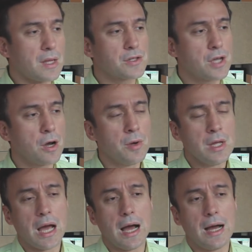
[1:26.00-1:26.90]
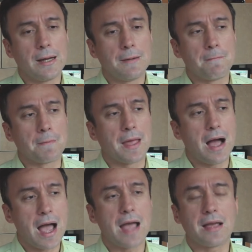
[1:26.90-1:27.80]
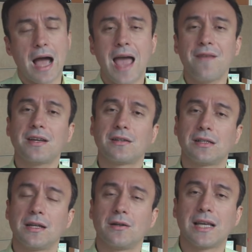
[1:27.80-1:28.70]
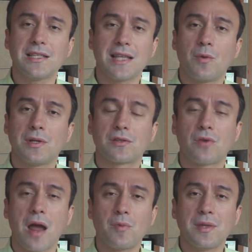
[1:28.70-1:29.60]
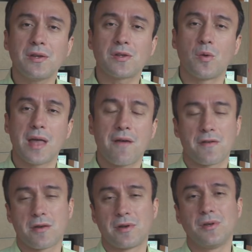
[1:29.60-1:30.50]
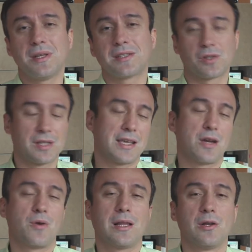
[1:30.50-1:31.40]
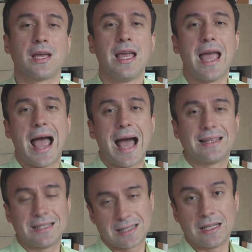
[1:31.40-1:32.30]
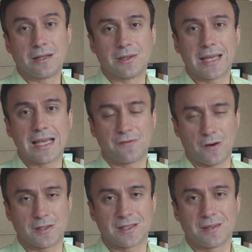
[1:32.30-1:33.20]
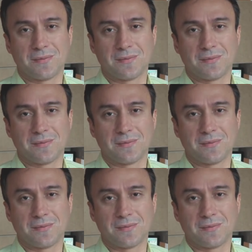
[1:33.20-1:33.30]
So I have a clinical case that I want to describe with you. So without further ado, let's take a quick look at this clinical case first.